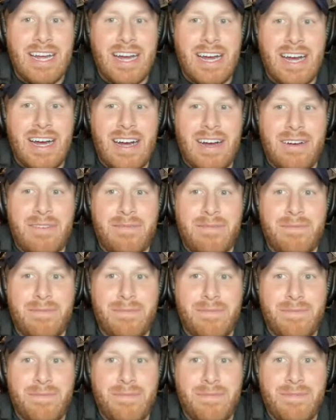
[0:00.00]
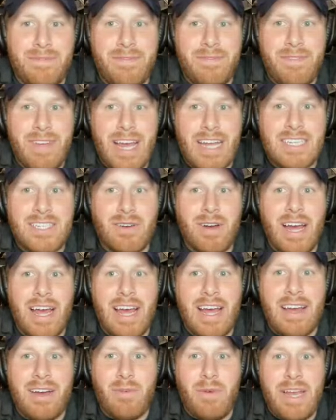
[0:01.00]
And so
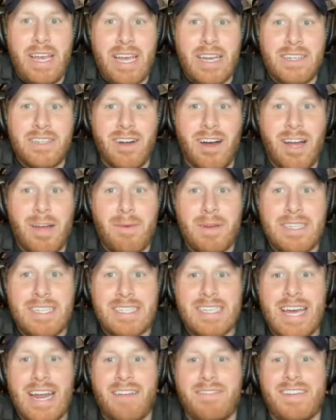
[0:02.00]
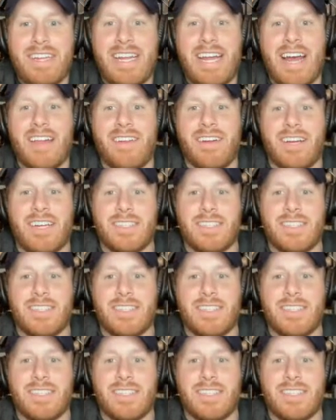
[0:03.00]
we can talk about this kind of together,